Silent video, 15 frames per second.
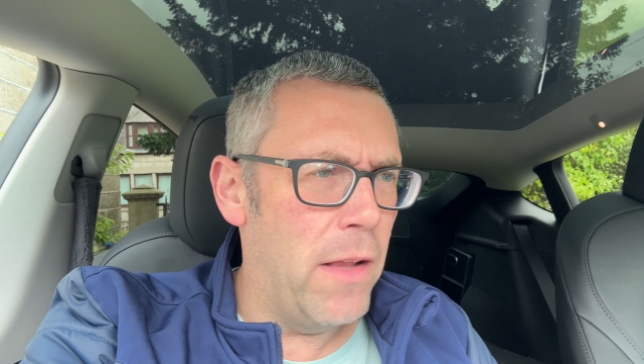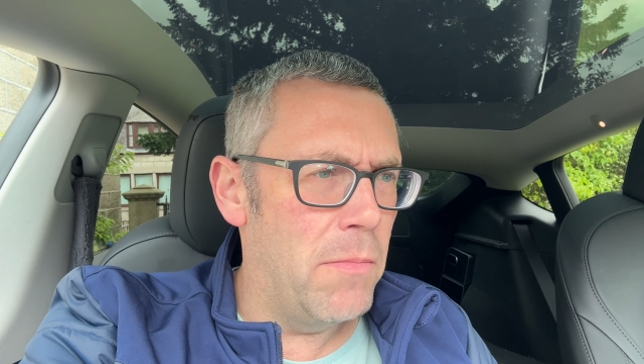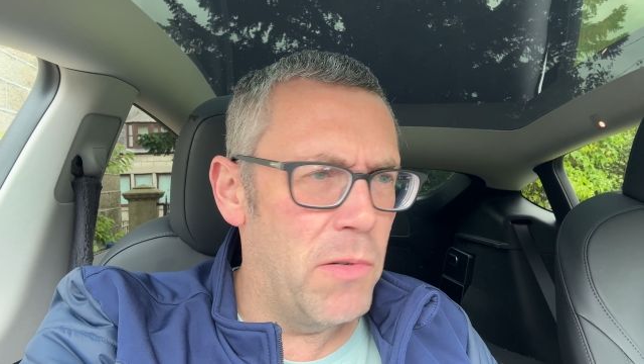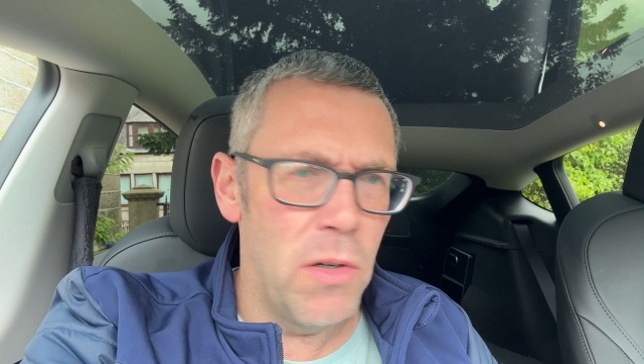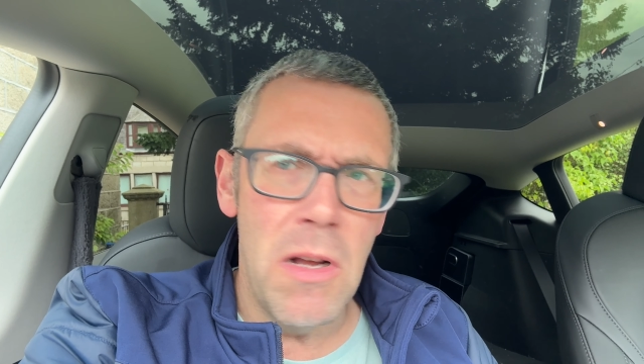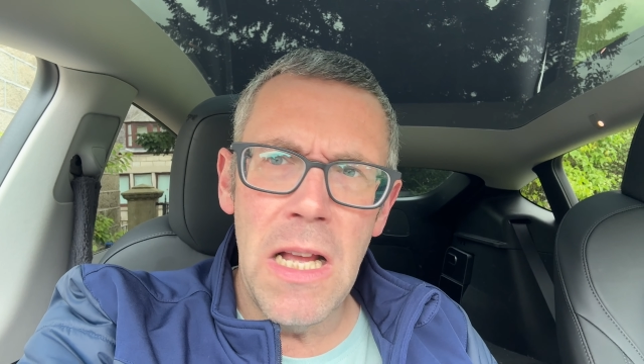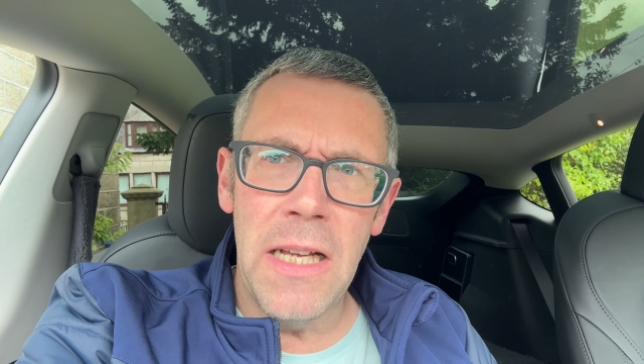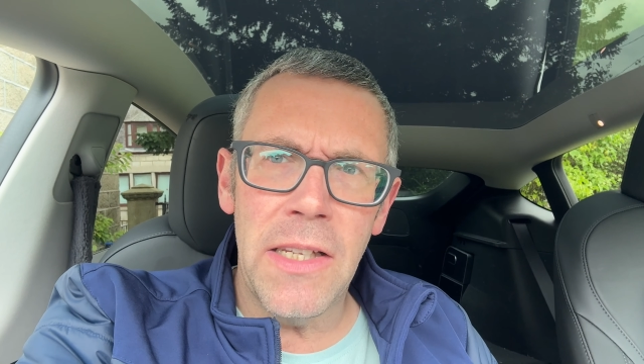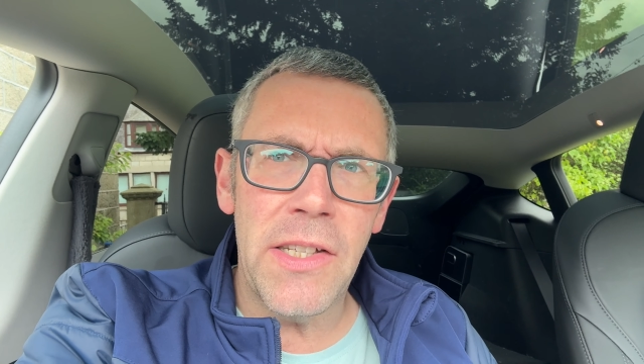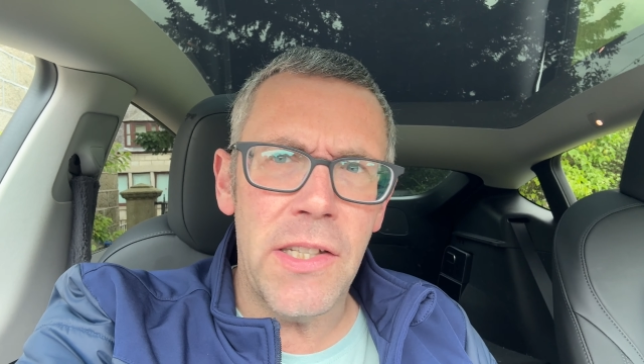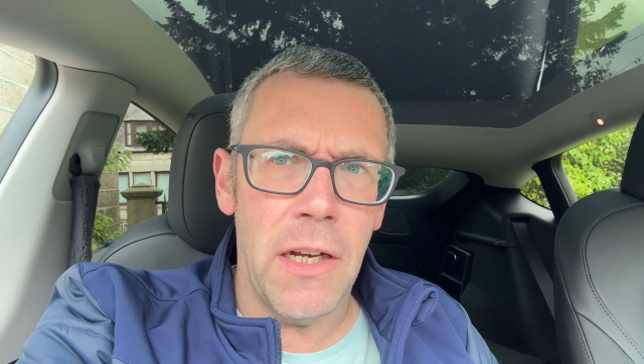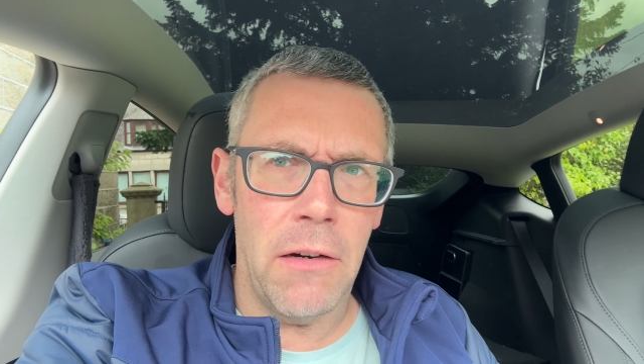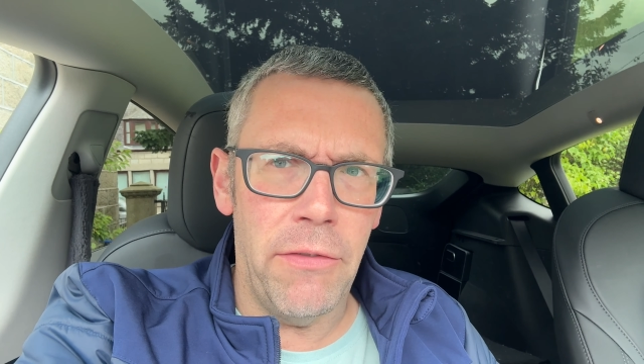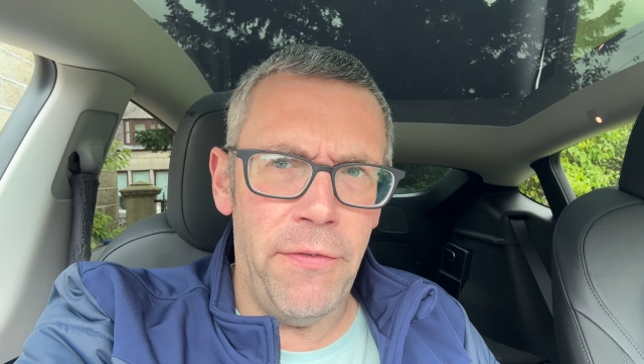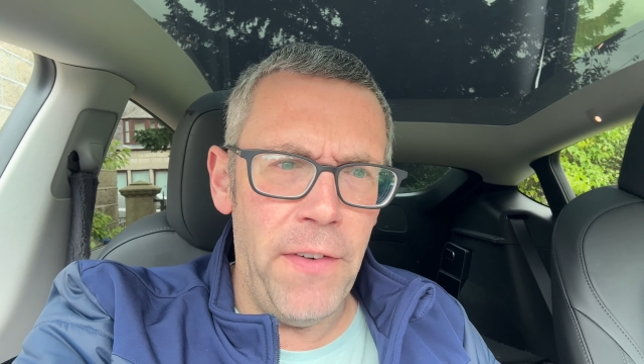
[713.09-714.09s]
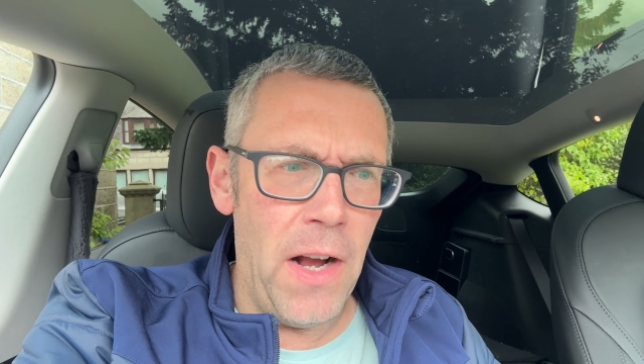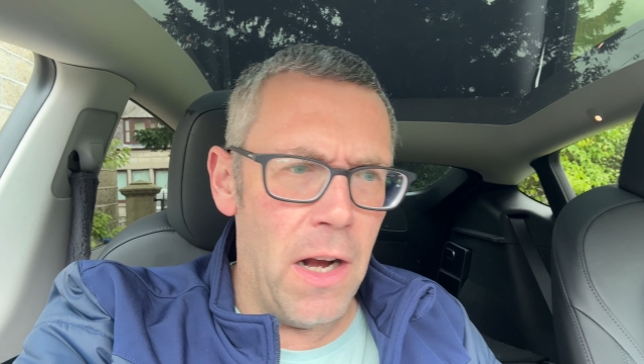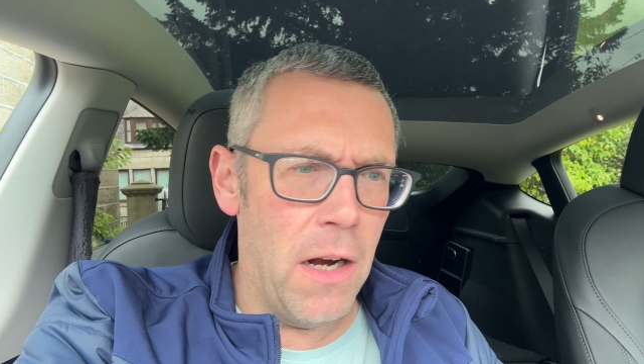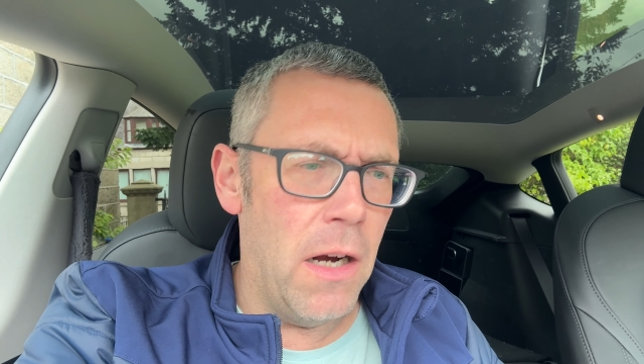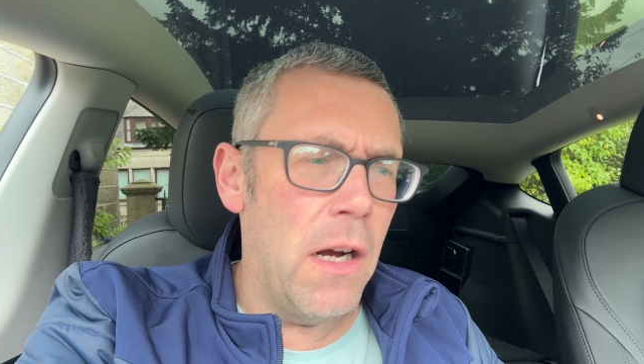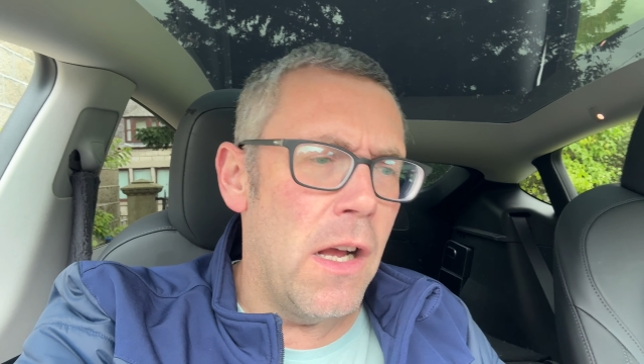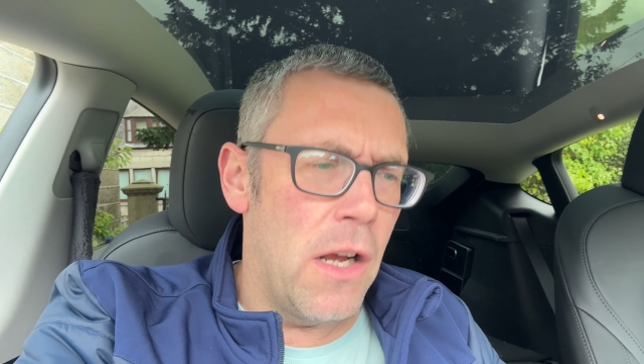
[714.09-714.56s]
But so
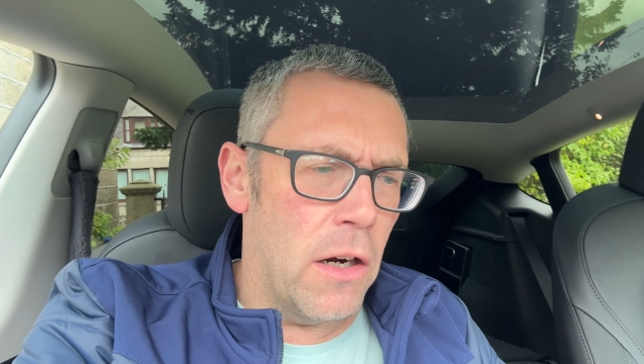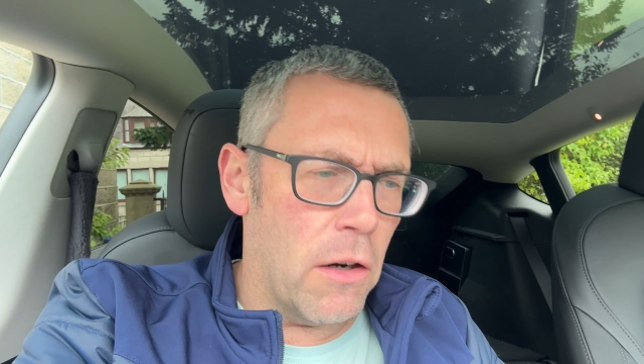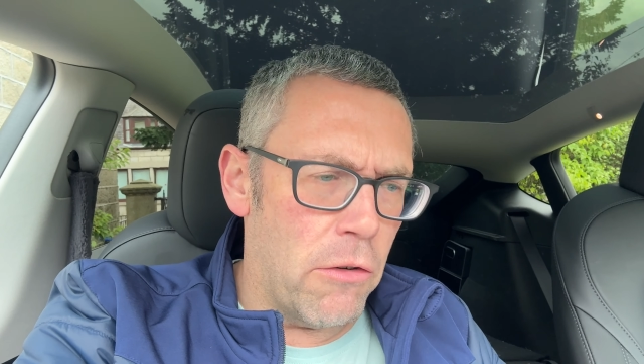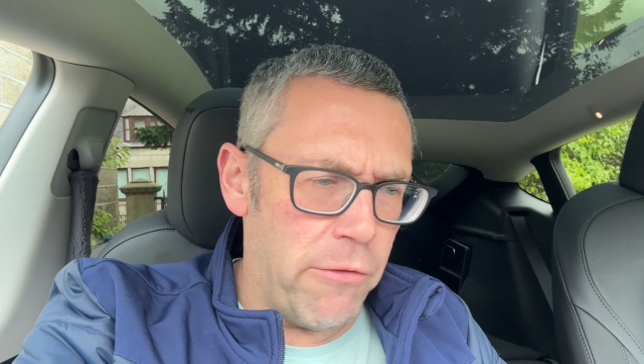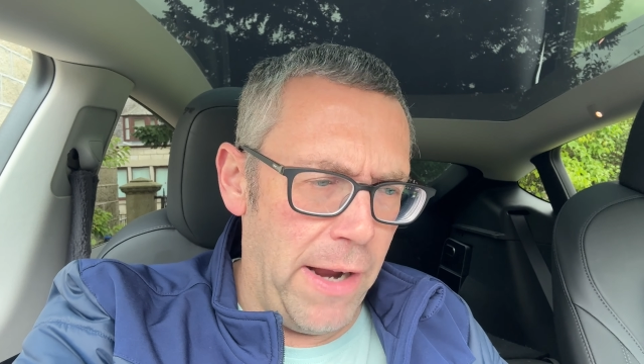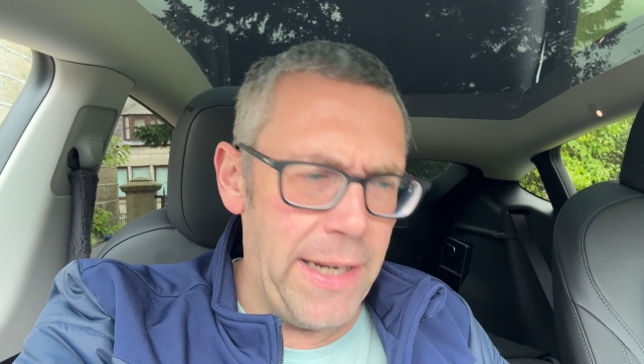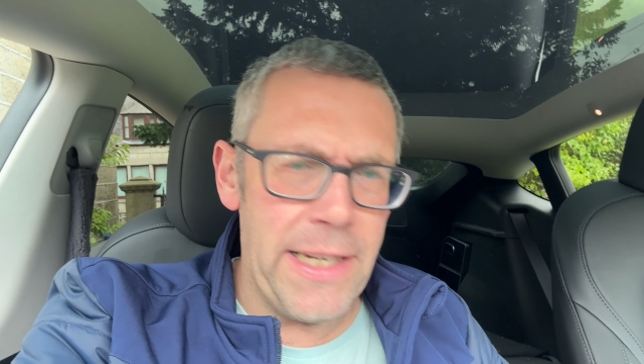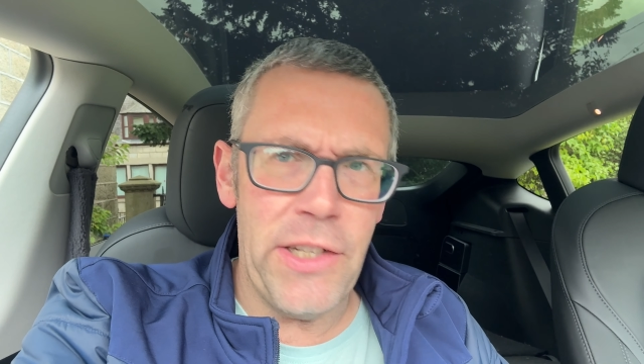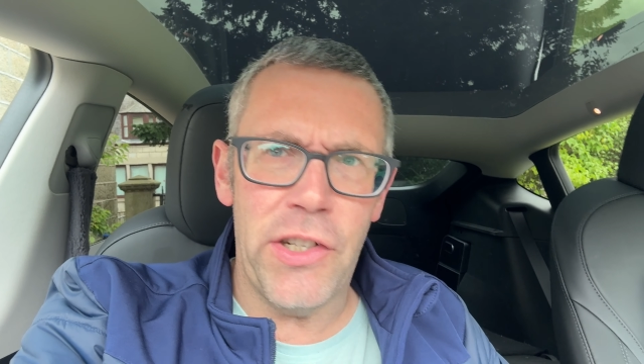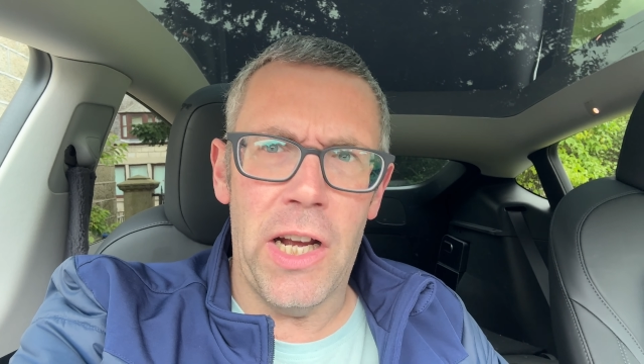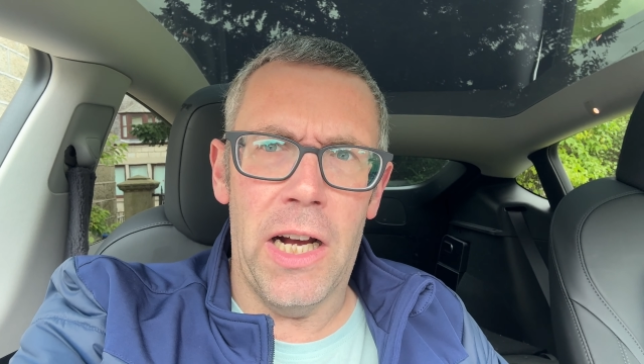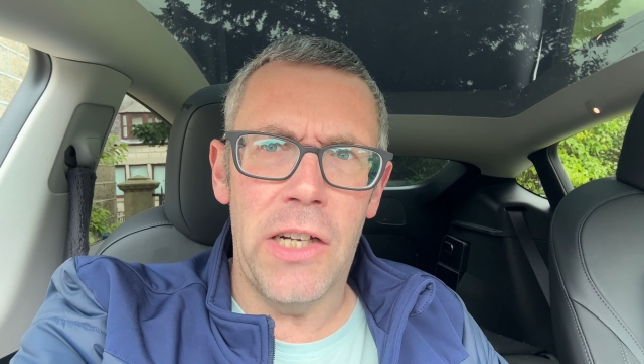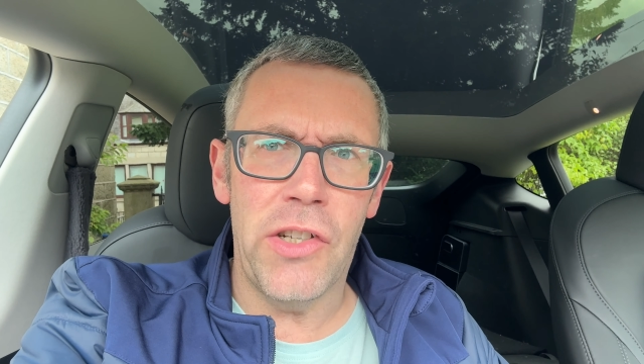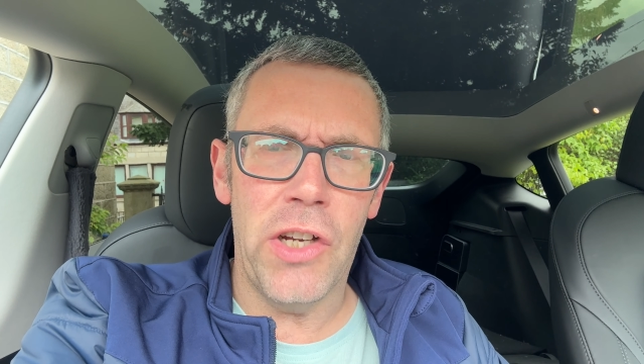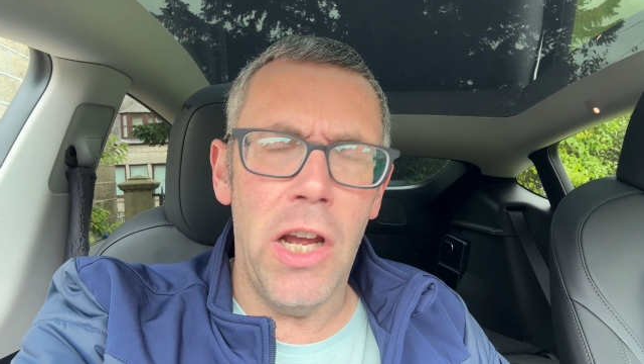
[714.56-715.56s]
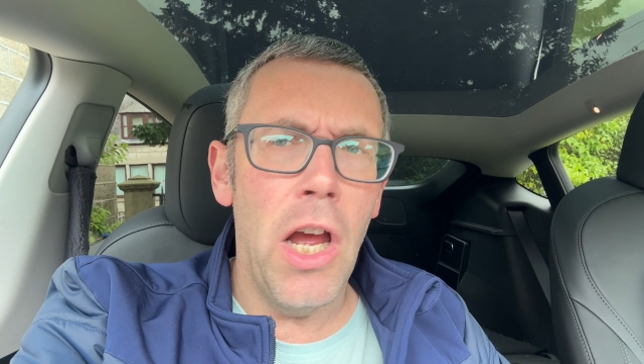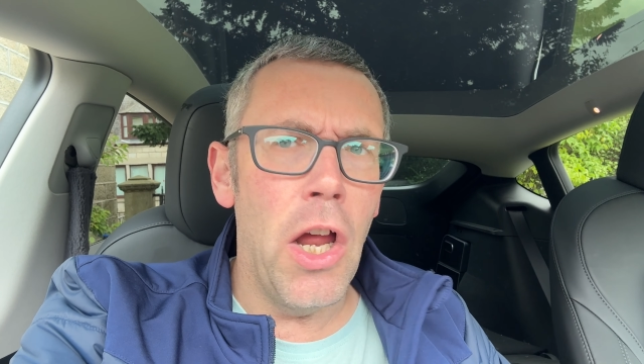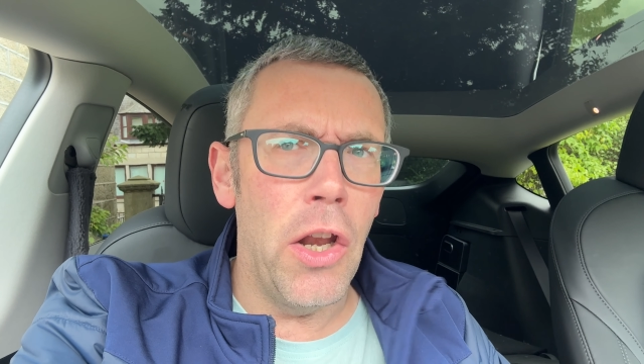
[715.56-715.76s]
far, Granny Charger